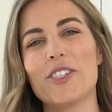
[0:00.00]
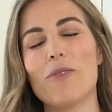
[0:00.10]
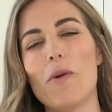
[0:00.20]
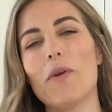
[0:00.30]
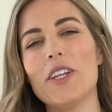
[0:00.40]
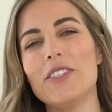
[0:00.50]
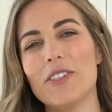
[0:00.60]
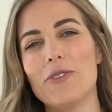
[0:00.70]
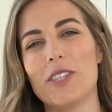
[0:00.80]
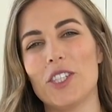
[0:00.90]
So what we're gonna
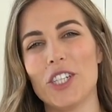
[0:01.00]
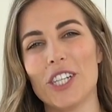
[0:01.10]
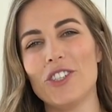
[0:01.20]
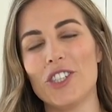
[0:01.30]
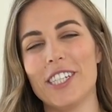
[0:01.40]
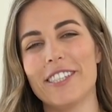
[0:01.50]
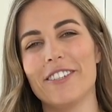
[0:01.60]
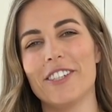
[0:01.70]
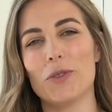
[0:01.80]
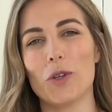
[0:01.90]
do with the chicken
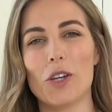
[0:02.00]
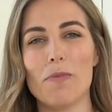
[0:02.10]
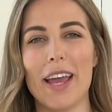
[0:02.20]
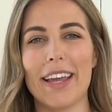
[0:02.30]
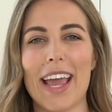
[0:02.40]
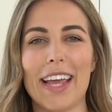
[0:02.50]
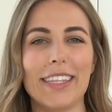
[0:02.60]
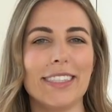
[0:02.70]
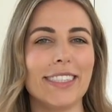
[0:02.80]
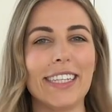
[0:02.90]
schnitzel is we're gonna make
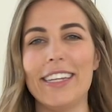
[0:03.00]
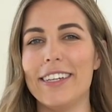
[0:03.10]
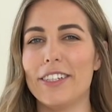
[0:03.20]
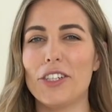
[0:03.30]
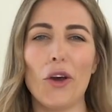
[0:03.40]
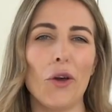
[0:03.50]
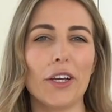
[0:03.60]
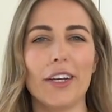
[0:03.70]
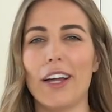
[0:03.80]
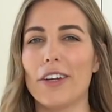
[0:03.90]
a seeded
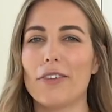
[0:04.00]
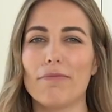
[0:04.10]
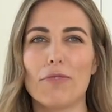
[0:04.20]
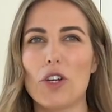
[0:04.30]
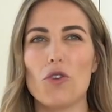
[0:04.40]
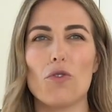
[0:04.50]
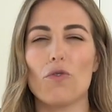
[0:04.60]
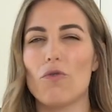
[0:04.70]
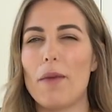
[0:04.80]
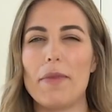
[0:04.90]
coconut
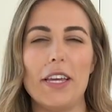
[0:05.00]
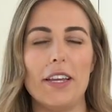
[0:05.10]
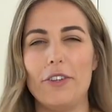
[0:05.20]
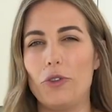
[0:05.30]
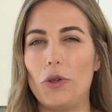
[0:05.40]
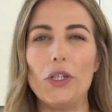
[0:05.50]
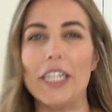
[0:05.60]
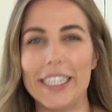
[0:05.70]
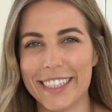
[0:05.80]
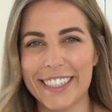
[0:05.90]
crummy
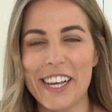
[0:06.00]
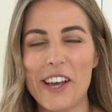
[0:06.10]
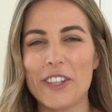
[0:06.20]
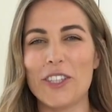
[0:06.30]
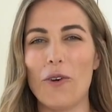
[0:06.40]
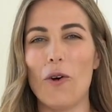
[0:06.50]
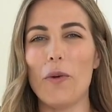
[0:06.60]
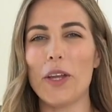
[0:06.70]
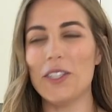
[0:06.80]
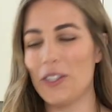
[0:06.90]
goodness. So
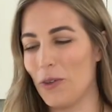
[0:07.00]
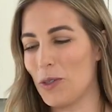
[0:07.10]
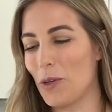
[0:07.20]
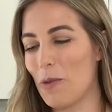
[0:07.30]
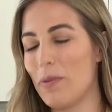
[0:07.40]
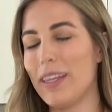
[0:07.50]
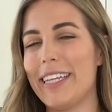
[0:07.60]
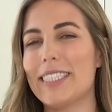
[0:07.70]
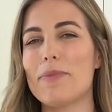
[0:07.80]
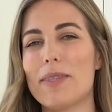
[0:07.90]
all we're gonna do is we're gonna
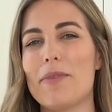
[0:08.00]
blend up some